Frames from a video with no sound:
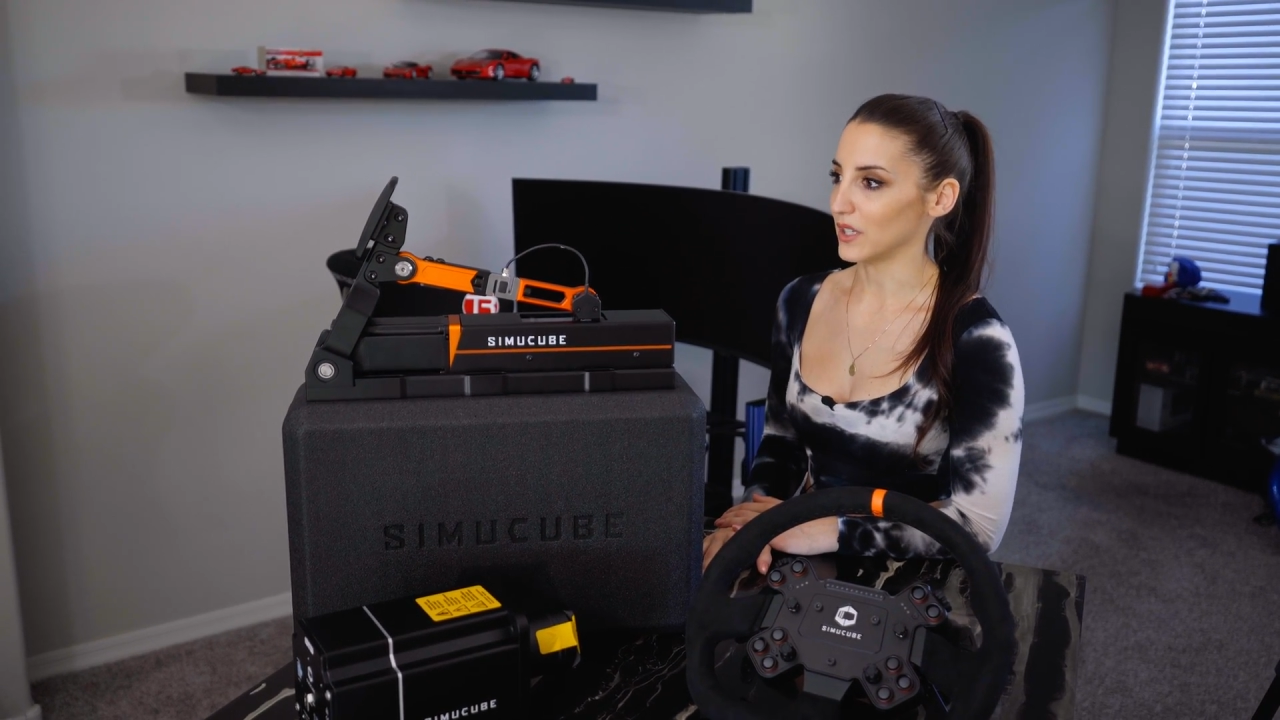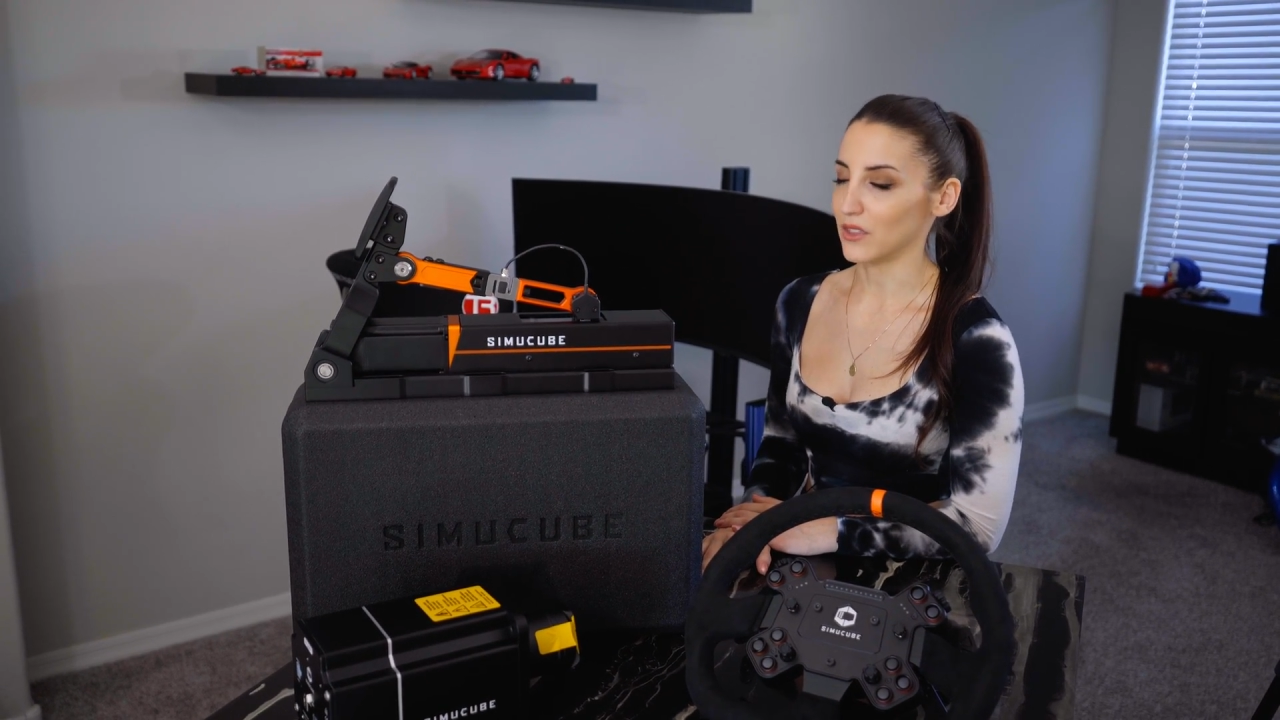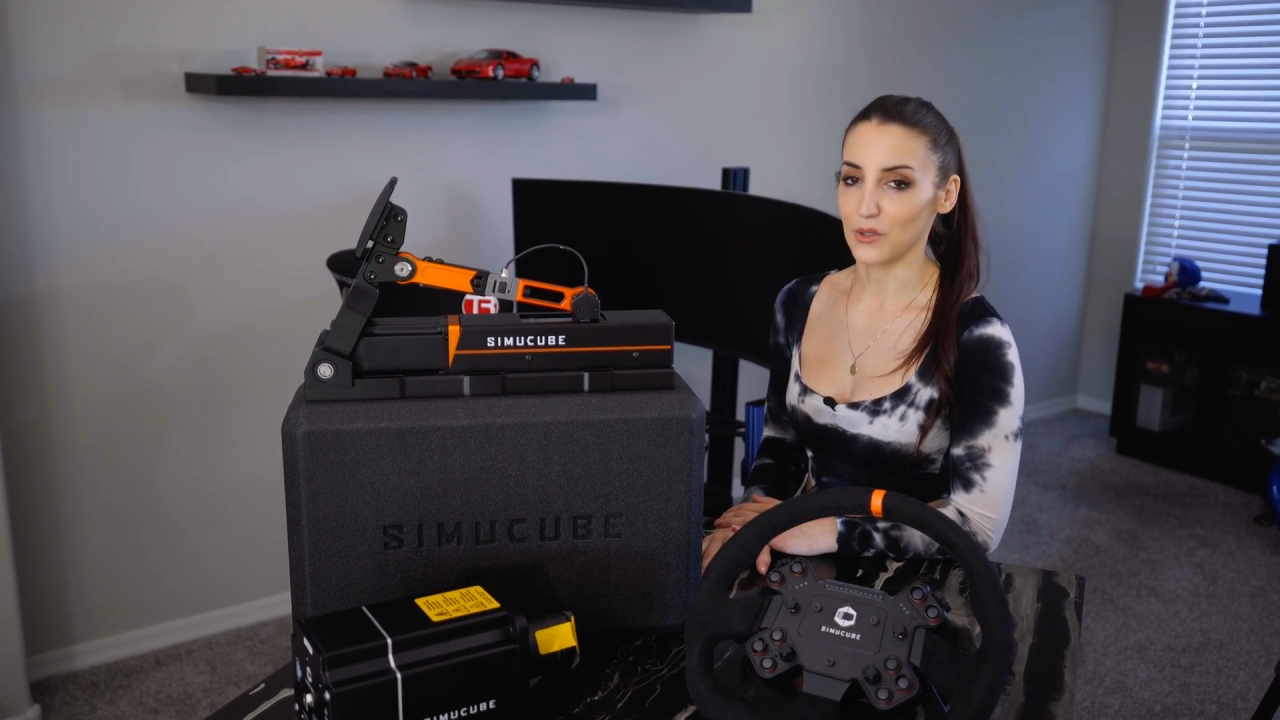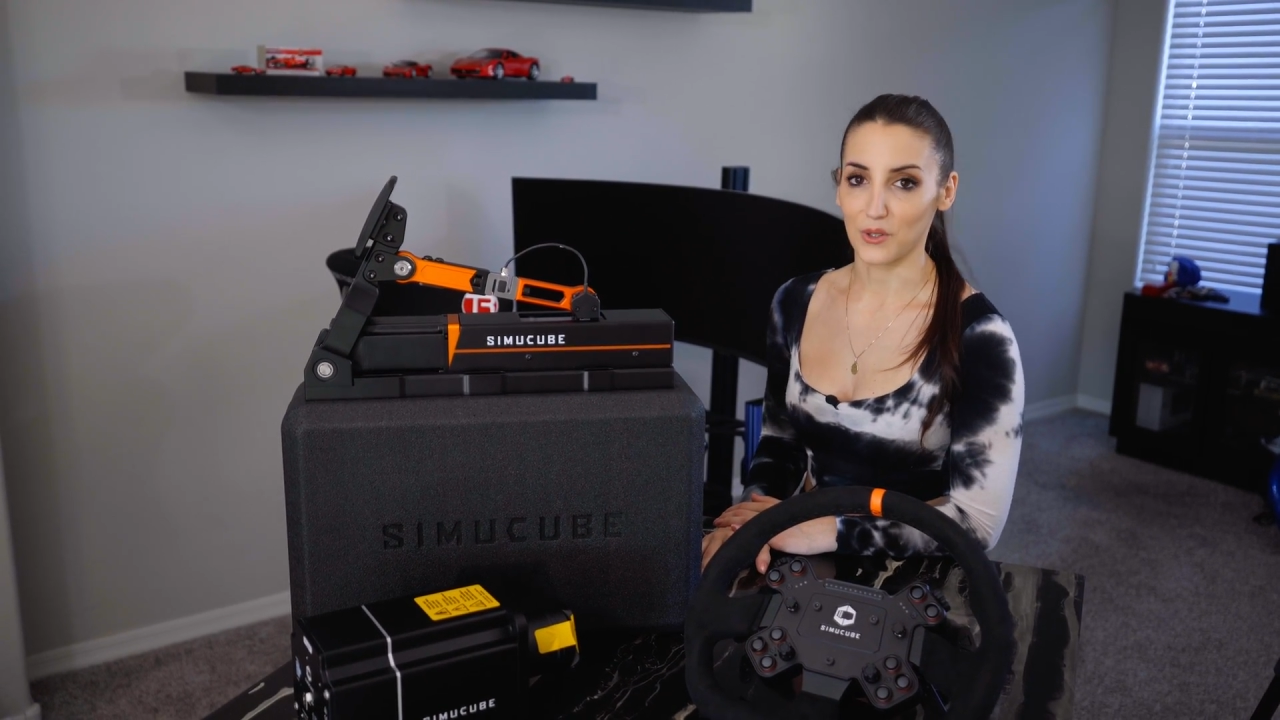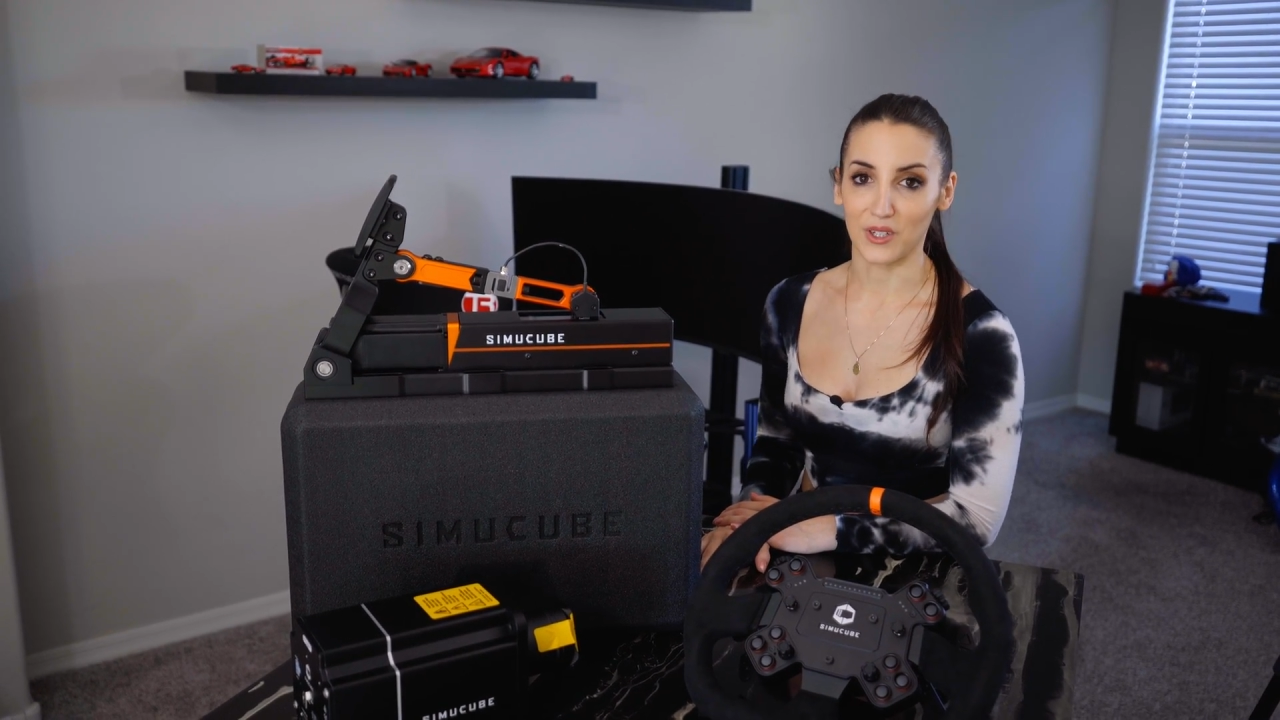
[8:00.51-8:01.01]

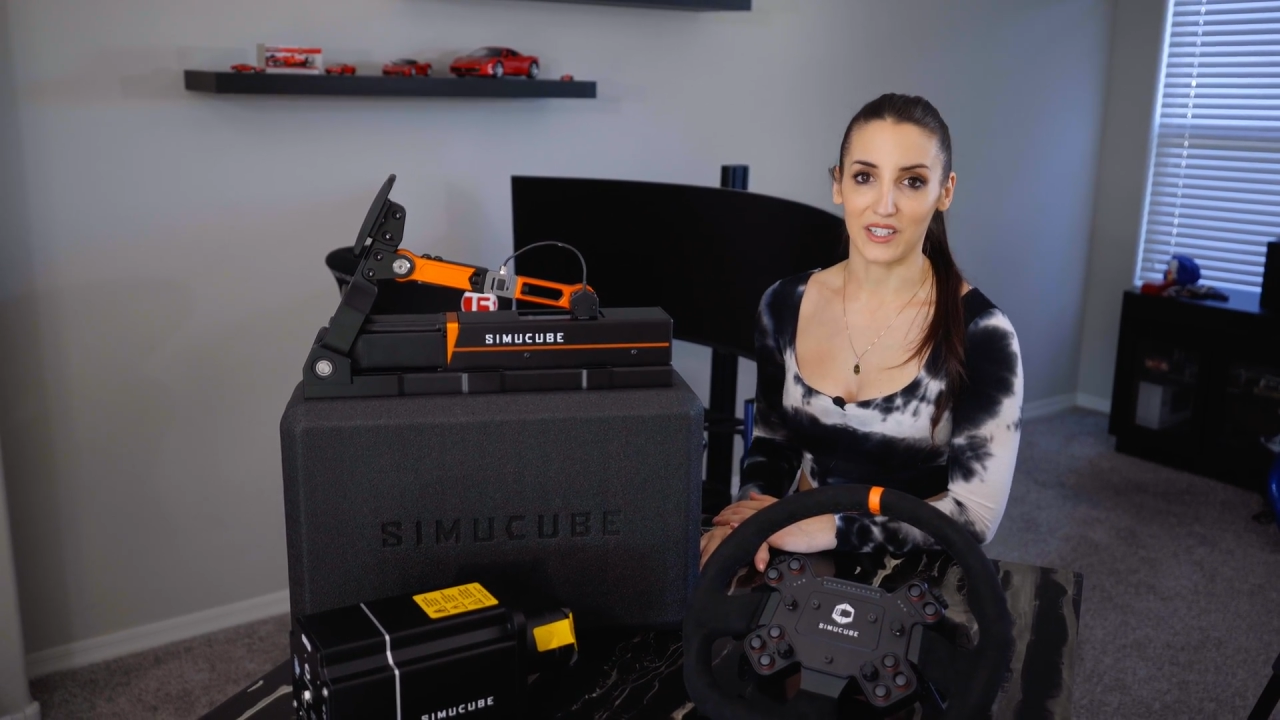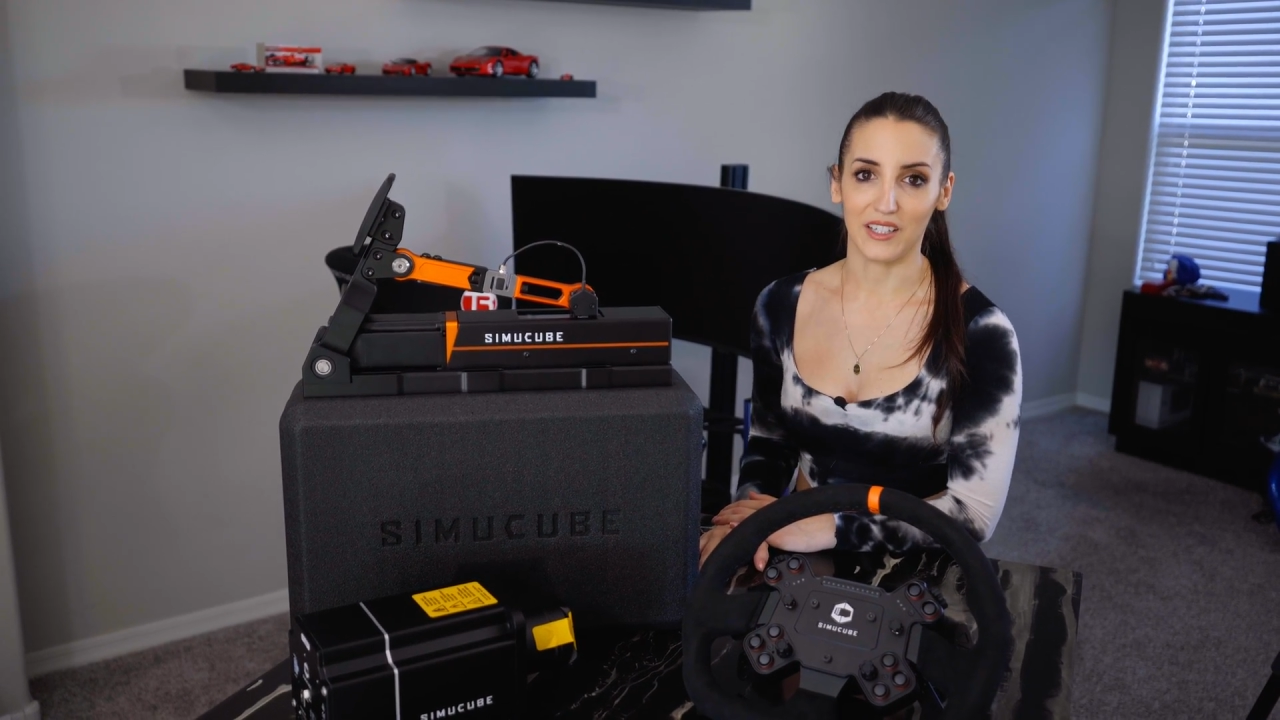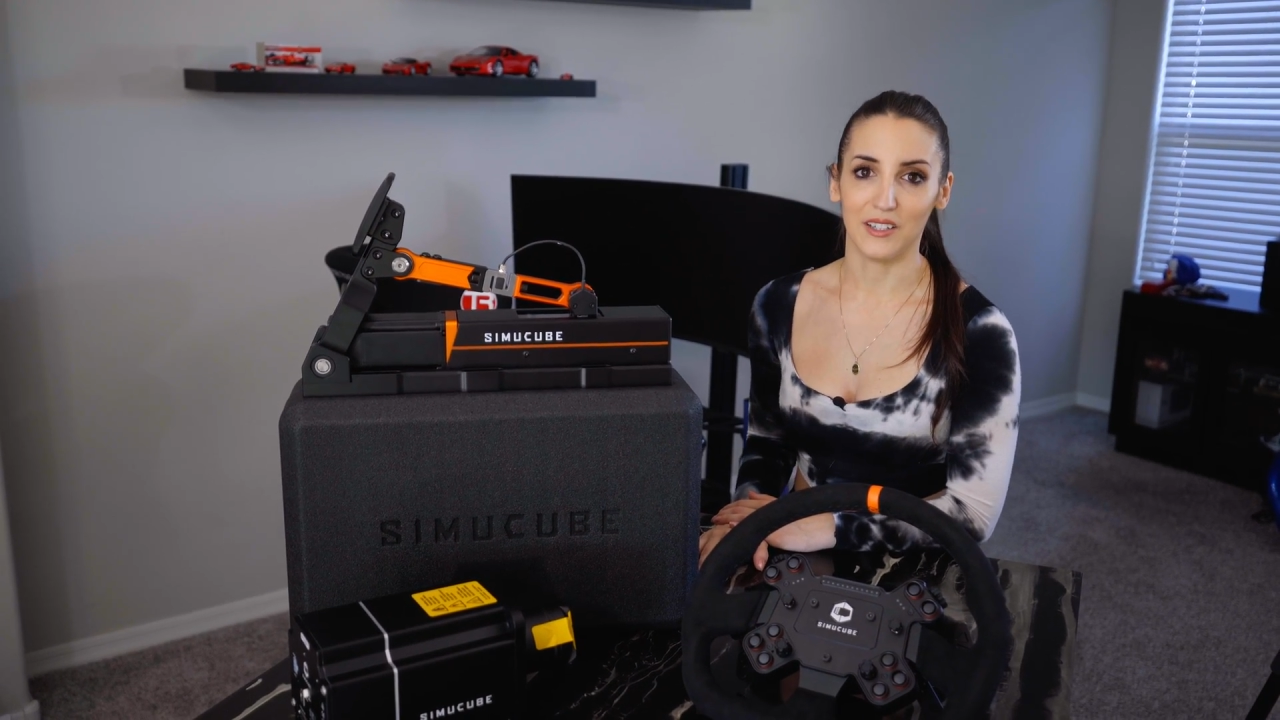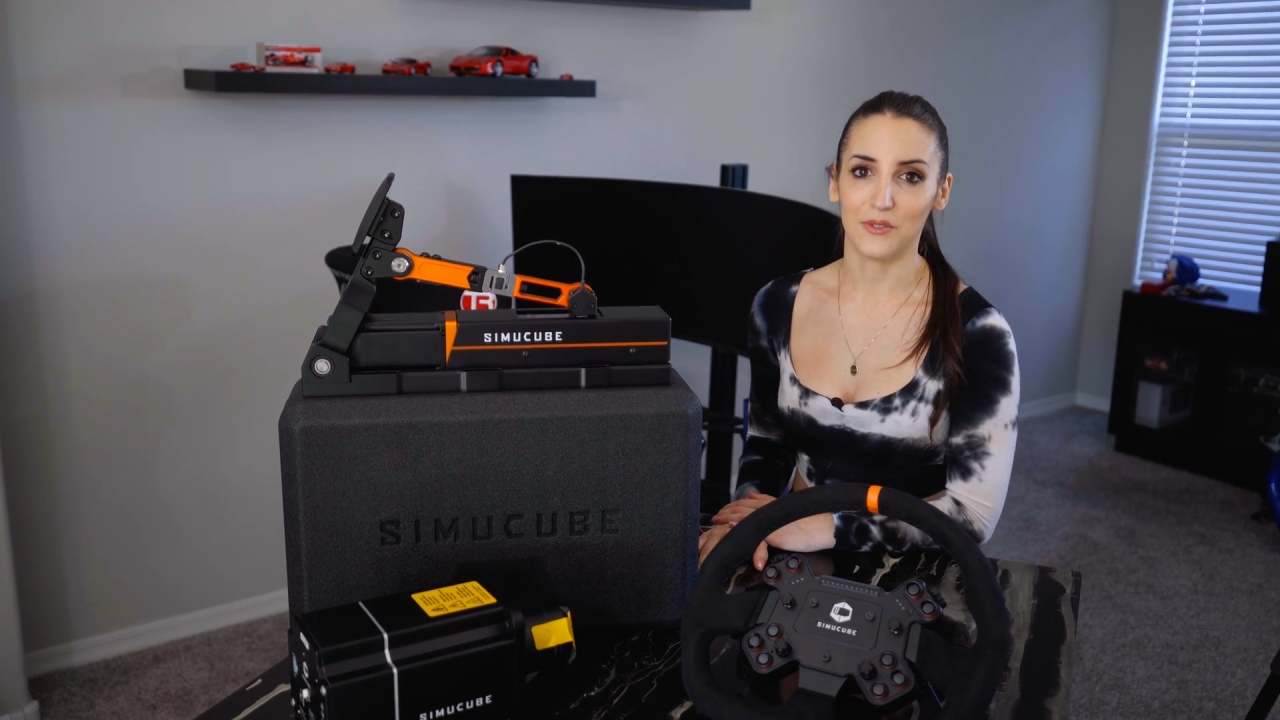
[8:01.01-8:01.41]
thoroughly